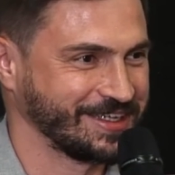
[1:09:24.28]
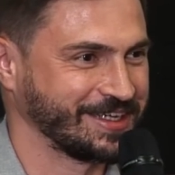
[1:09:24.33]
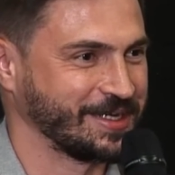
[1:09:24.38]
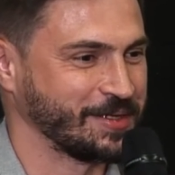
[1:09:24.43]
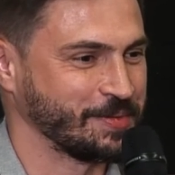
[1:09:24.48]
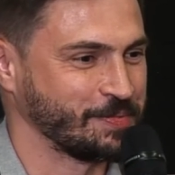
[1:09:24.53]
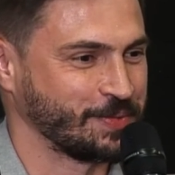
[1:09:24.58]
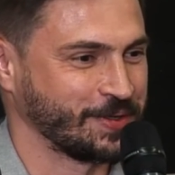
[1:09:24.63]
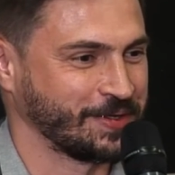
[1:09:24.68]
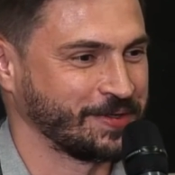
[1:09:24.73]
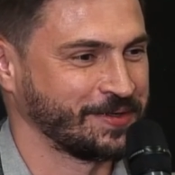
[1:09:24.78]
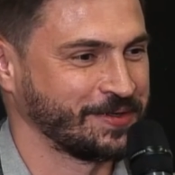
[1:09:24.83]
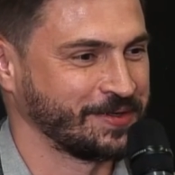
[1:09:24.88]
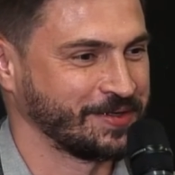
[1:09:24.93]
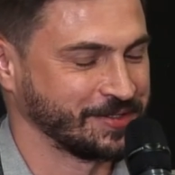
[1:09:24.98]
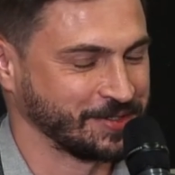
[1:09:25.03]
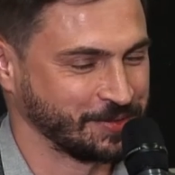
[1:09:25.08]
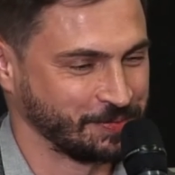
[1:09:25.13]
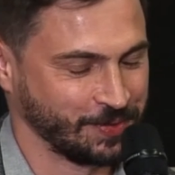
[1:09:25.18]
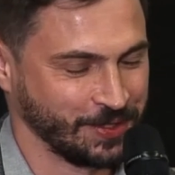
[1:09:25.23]
It's a great
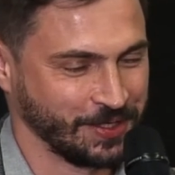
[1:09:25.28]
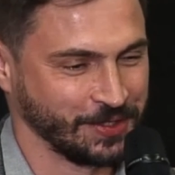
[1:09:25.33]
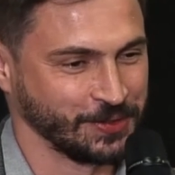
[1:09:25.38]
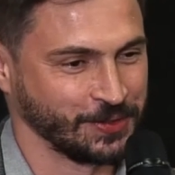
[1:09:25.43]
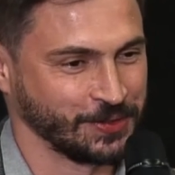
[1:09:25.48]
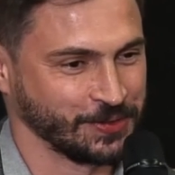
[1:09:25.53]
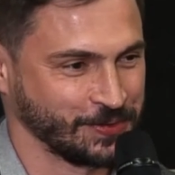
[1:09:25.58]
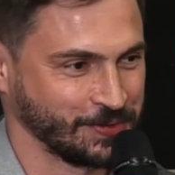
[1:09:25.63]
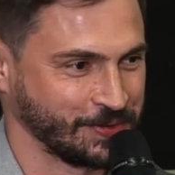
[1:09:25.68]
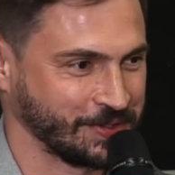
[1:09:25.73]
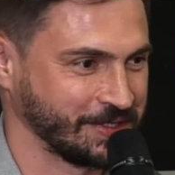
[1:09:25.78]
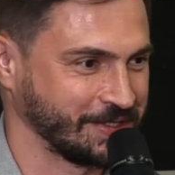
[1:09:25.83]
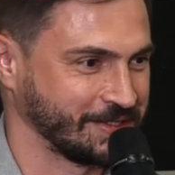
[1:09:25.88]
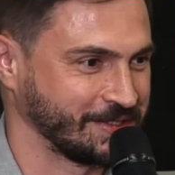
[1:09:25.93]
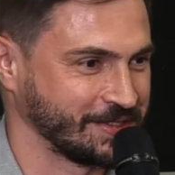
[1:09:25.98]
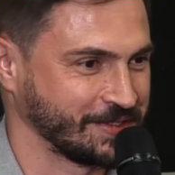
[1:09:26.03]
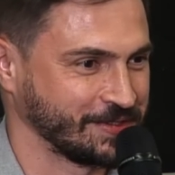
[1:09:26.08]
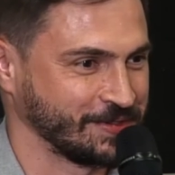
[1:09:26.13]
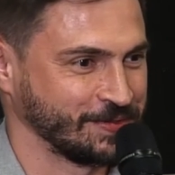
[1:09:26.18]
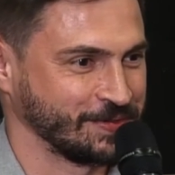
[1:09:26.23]
book, by the way,
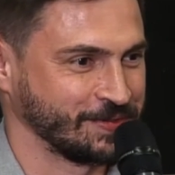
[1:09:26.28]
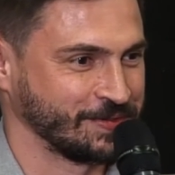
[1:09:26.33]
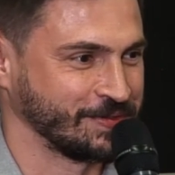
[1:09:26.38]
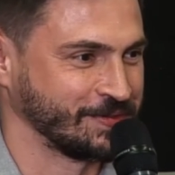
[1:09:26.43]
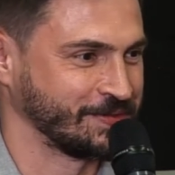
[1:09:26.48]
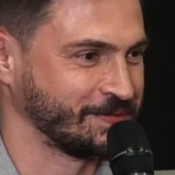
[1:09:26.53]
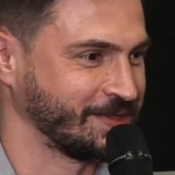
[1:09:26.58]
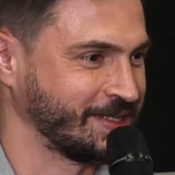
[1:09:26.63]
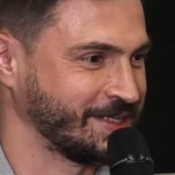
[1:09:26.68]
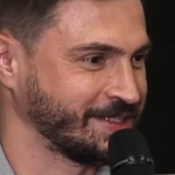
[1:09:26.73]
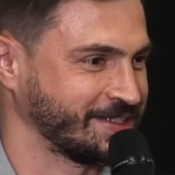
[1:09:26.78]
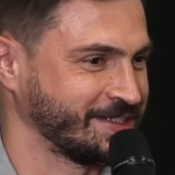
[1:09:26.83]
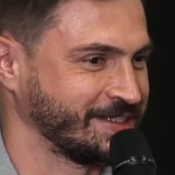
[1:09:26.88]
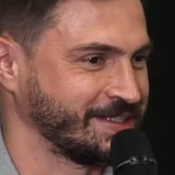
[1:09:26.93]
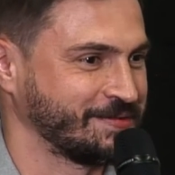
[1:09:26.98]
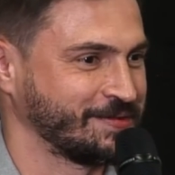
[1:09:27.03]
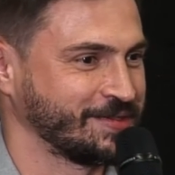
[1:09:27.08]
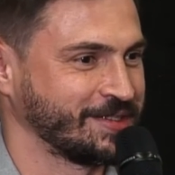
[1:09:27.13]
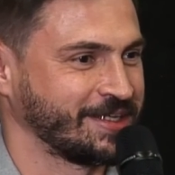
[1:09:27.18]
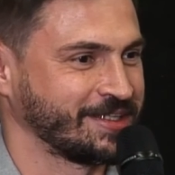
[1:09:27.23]
about
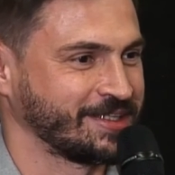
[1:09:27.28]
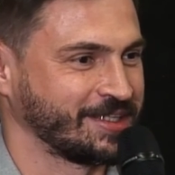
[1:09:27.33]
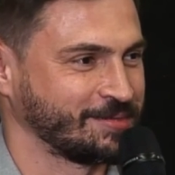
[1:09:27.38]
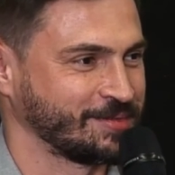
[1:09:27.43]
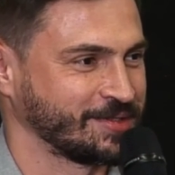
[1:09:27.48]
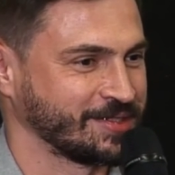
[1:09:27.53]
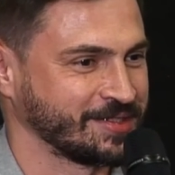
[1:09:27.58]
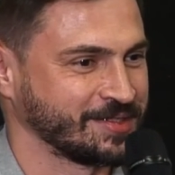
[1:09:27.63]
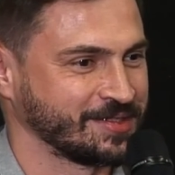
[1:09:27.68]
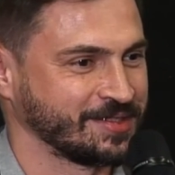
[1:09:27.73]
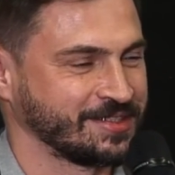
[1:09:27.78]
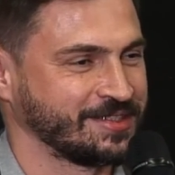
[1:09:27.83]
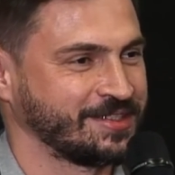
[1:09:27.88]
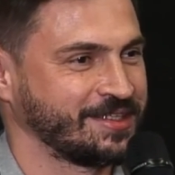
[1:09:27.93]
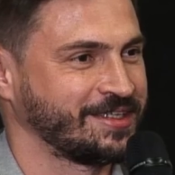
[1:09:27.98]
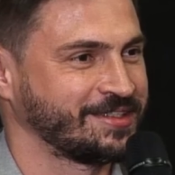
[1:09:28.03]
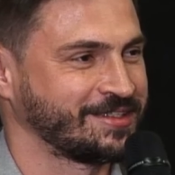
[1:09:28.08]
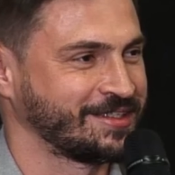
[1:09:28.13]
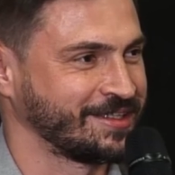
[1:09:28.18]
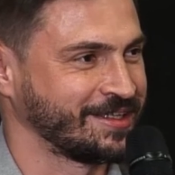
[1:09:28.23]
the architectural
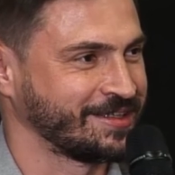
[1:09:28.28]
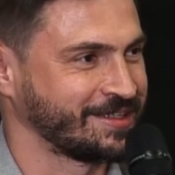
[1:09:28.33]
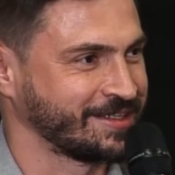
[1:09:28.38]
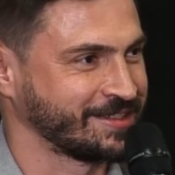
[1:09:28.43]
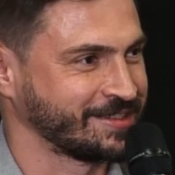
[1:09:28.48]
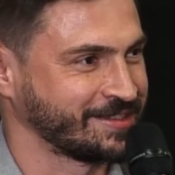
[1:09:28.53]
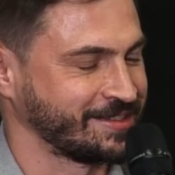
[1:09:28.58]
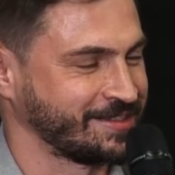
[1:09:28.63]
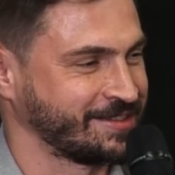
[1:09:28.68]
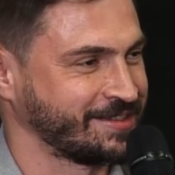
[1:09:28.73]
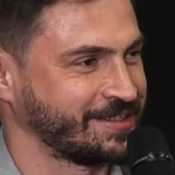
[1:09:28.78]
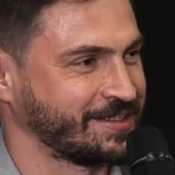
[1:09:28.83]
community.